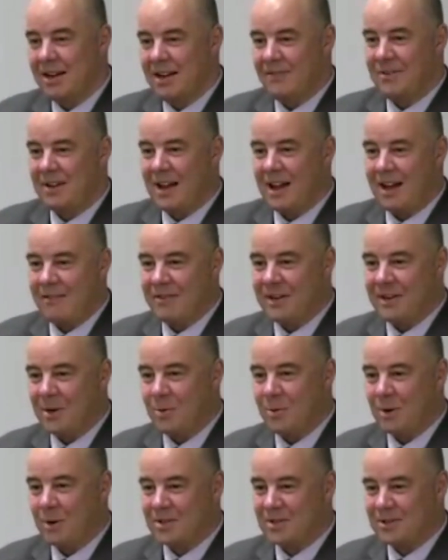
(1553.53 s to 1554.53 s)
If you have any
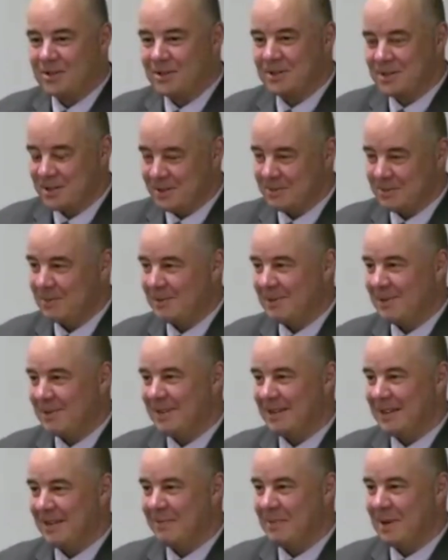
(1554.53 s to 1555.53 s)
questions,
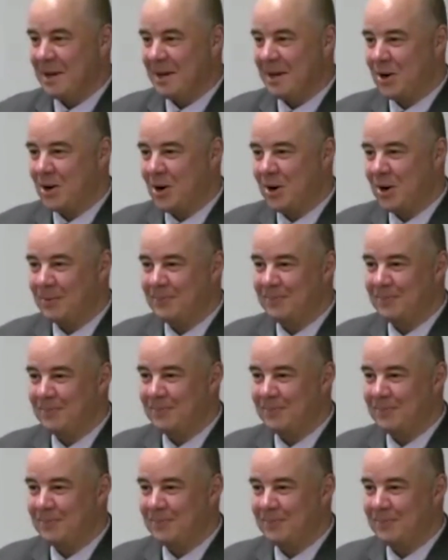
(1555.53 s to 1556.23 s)
give me a call.